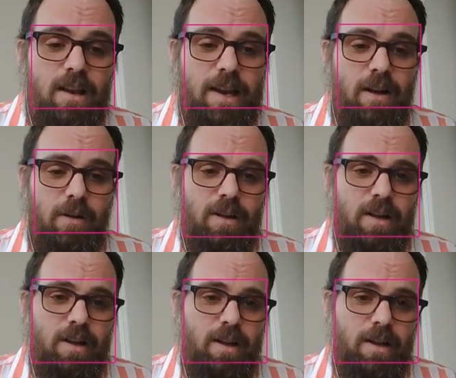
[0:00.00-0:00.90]
Now,
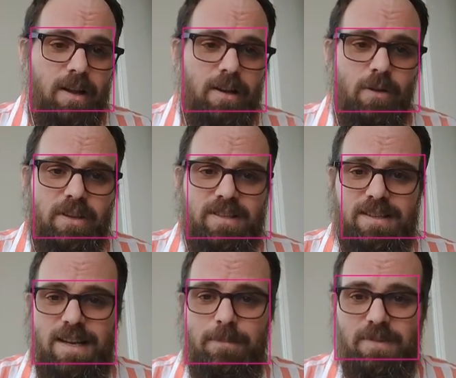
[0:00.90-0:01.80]
I know this
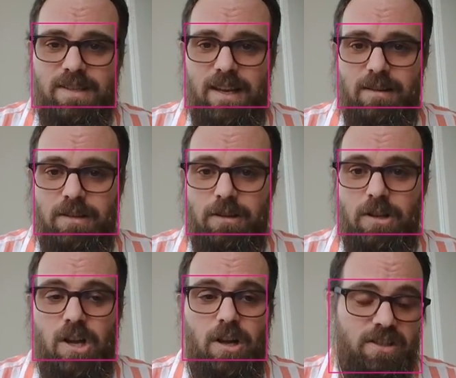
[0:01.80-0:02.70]
example is getting a little
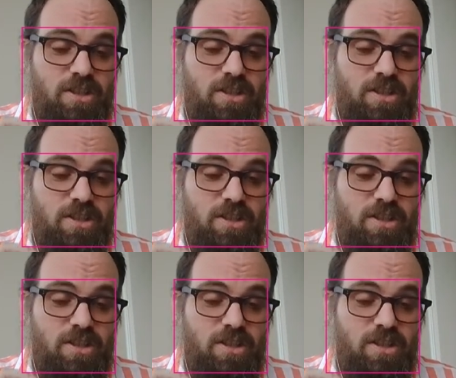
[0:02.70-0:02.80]
long,